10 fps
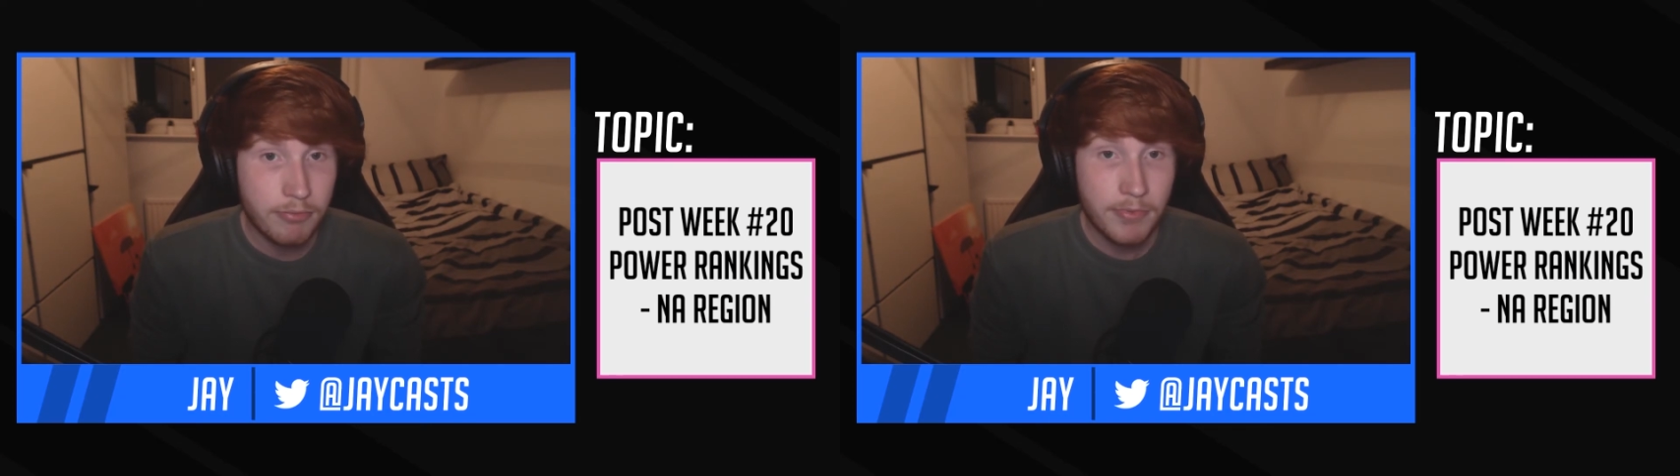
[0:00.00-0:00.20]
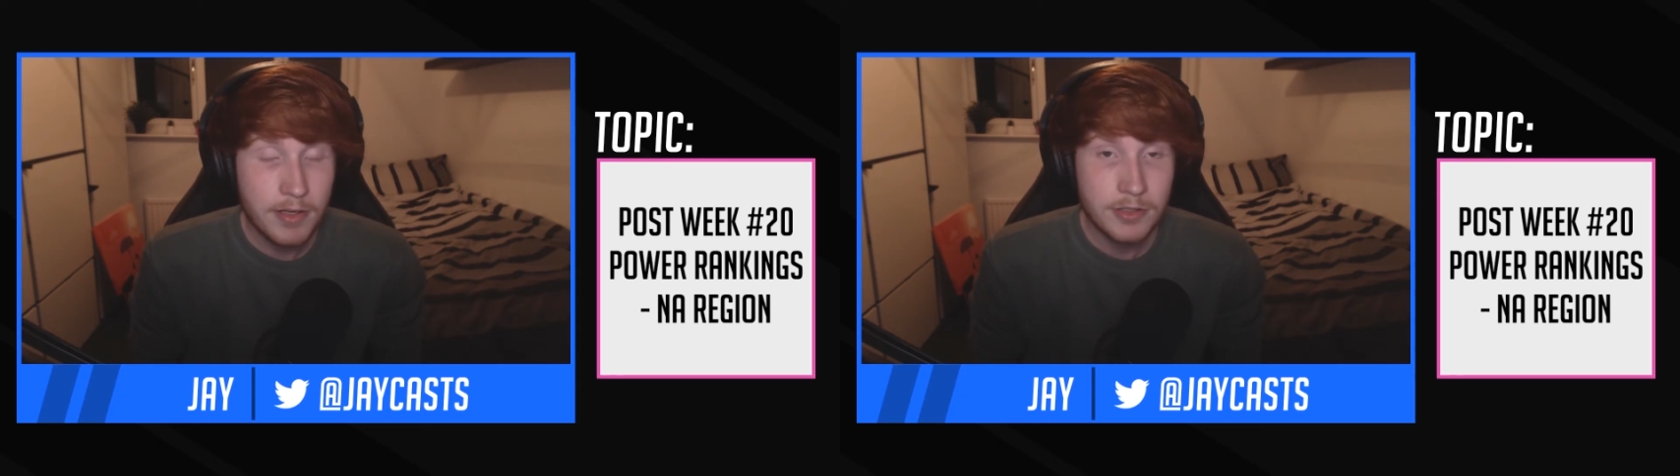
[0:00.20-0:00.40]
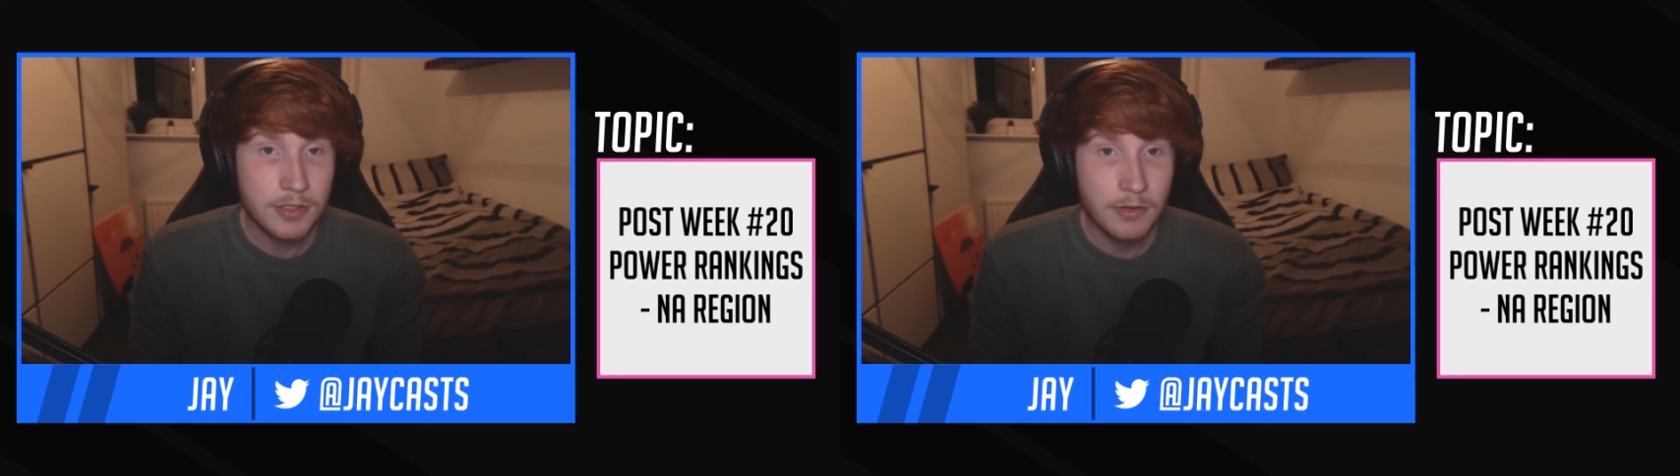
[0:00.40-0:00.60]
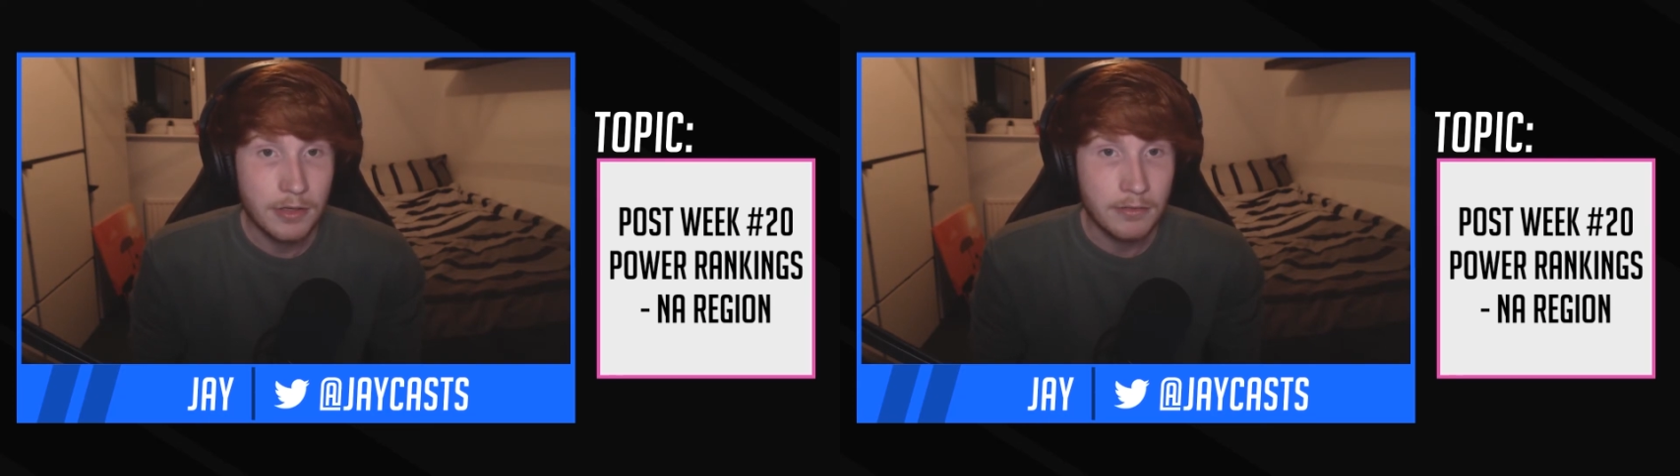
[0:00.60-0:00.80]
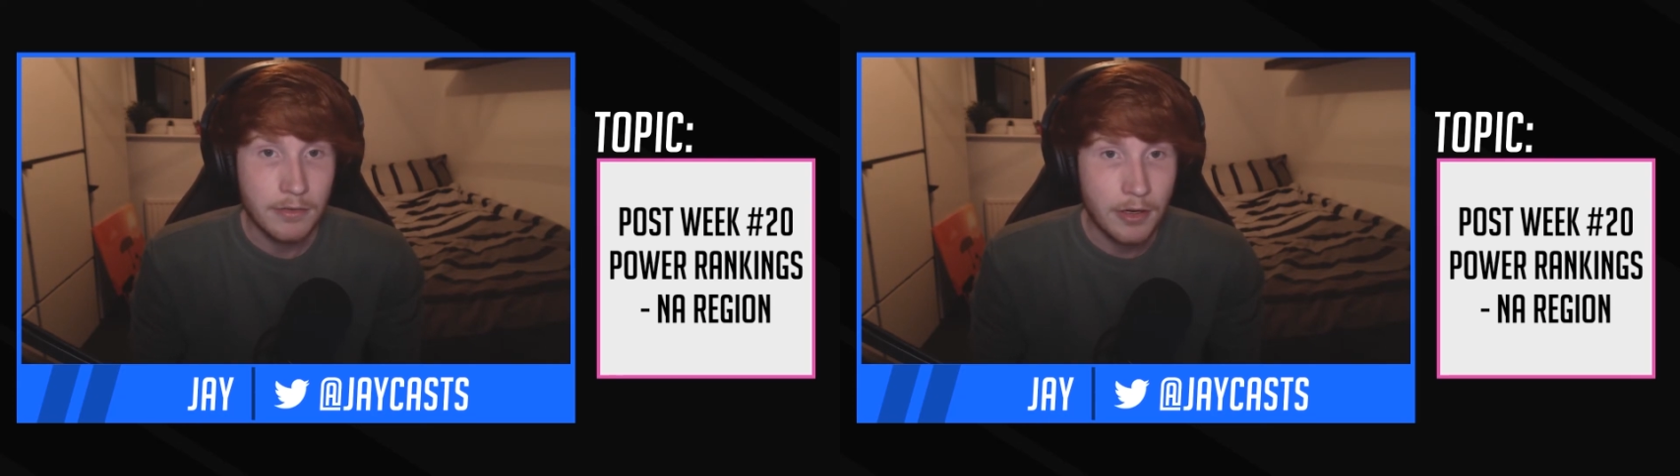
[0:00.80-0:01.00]
they're just
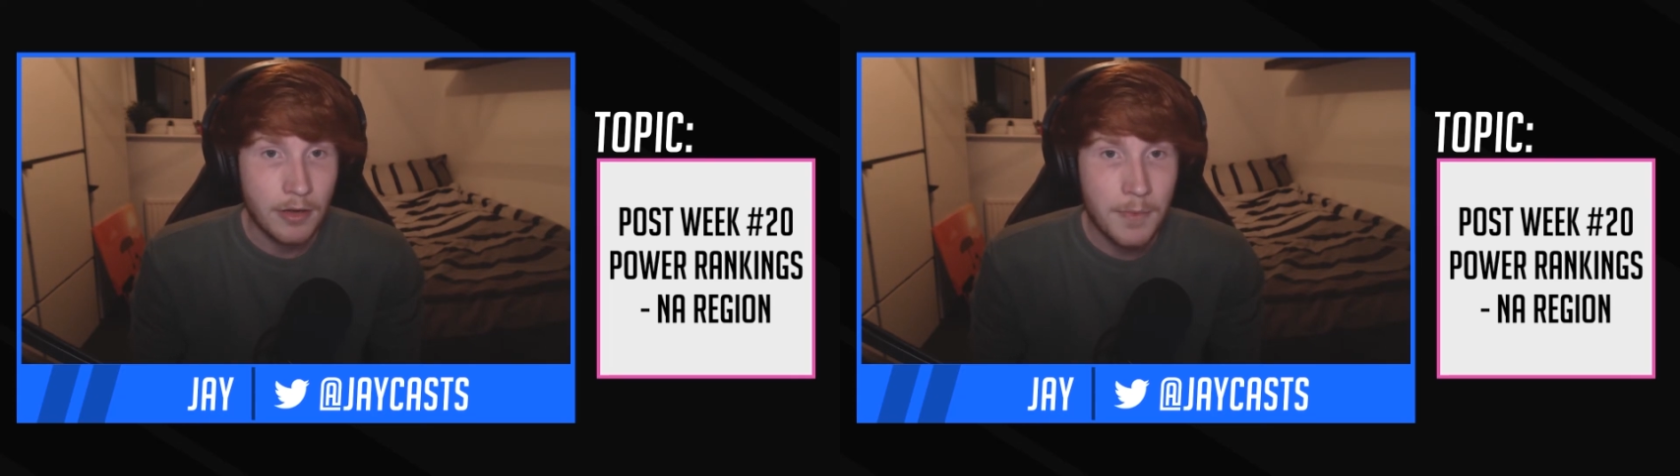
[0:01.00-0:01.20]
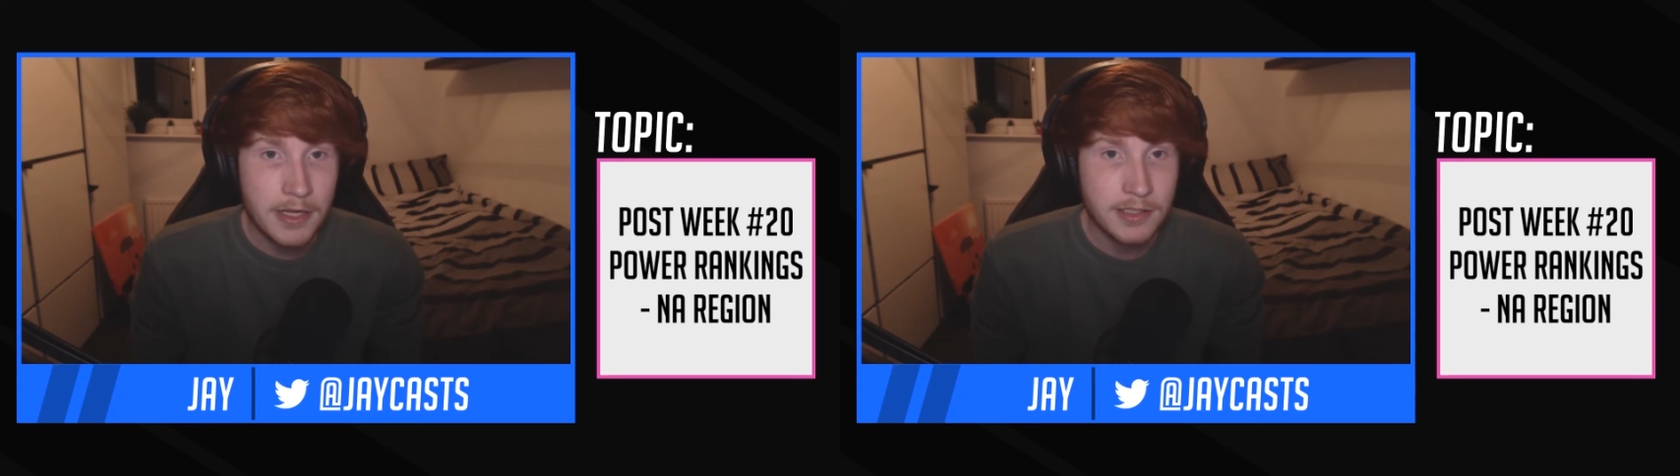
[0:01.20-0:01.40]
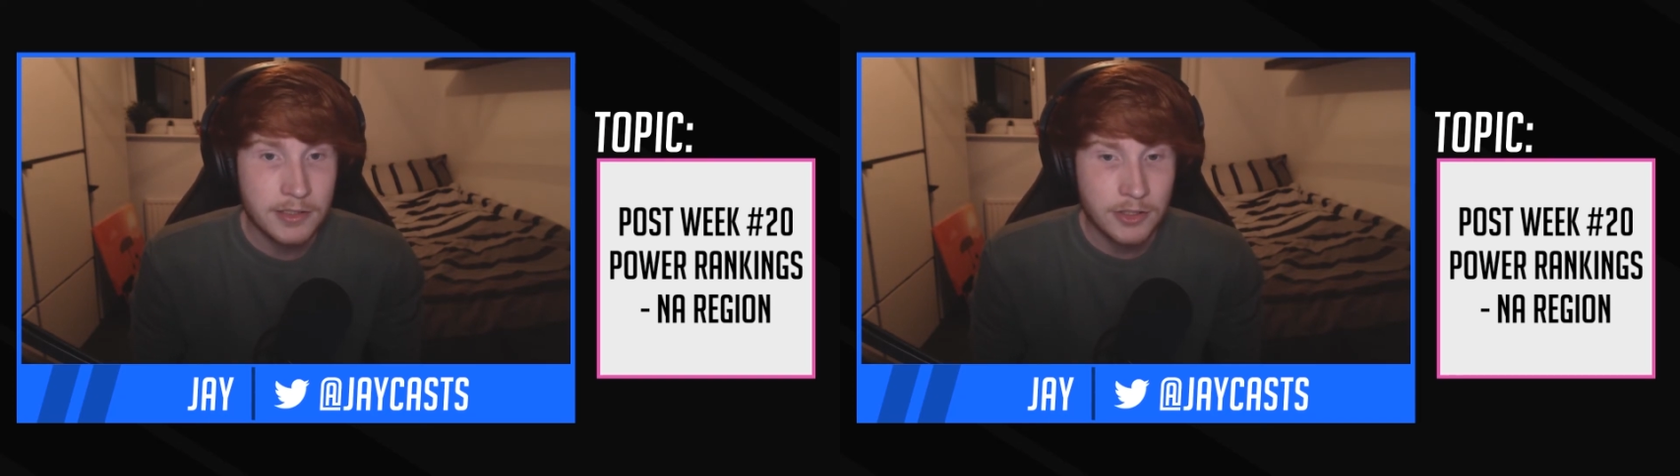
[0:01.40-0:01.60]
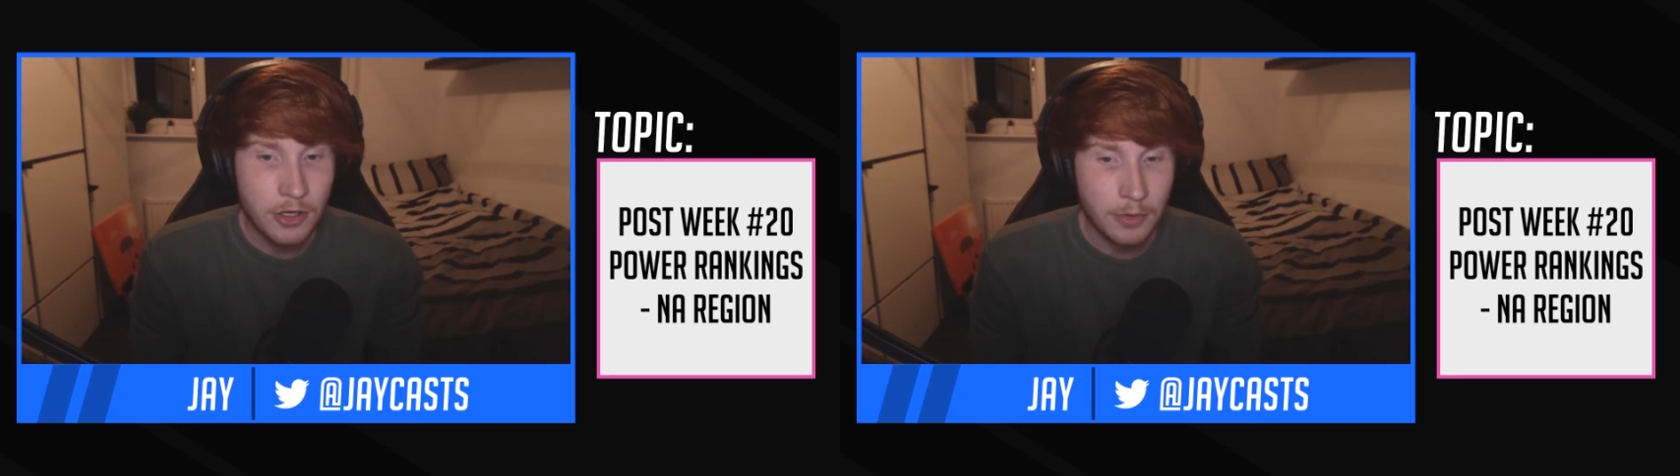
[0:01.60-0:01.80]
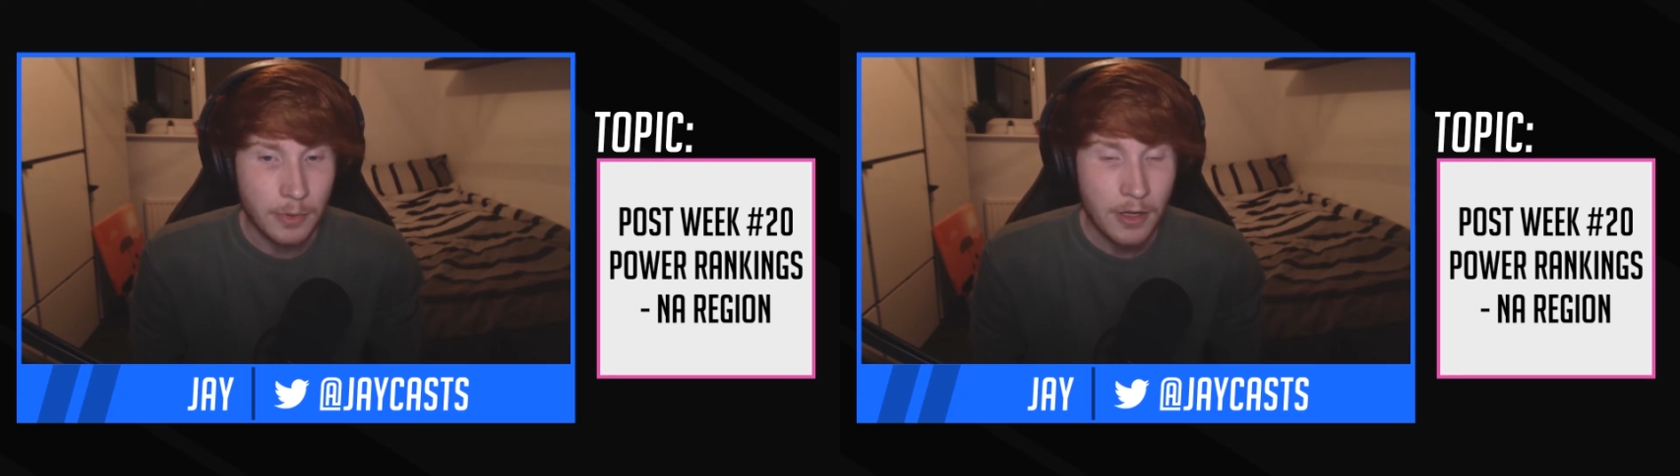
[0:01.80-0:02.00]
doing an amazing
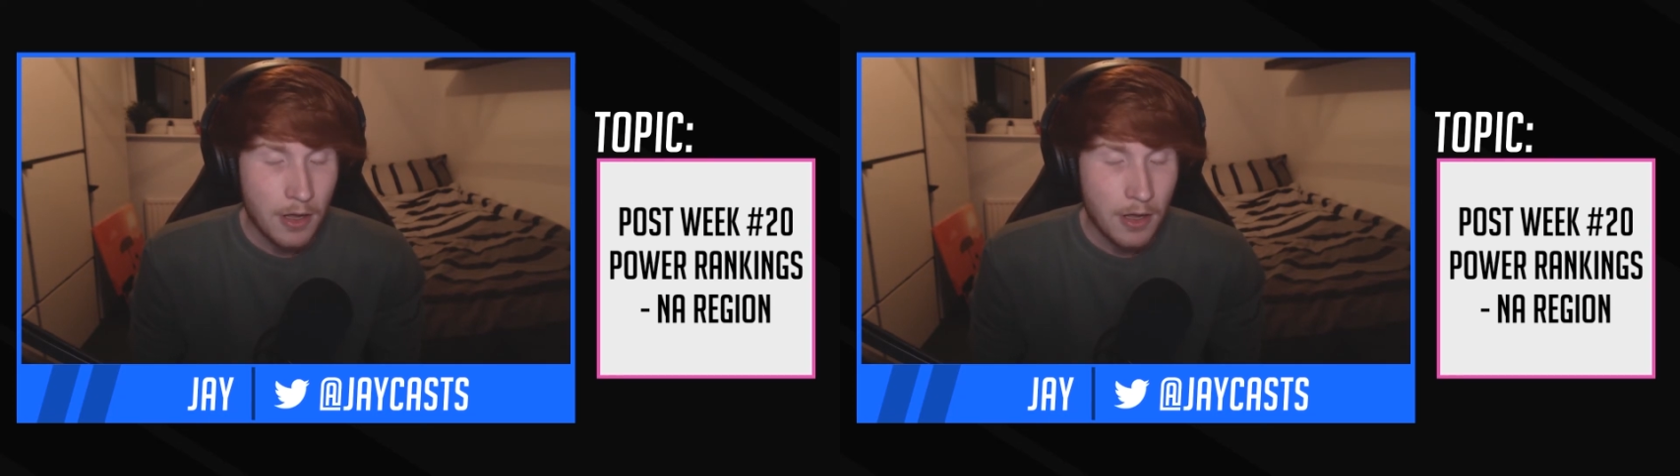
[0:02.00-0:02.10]
job.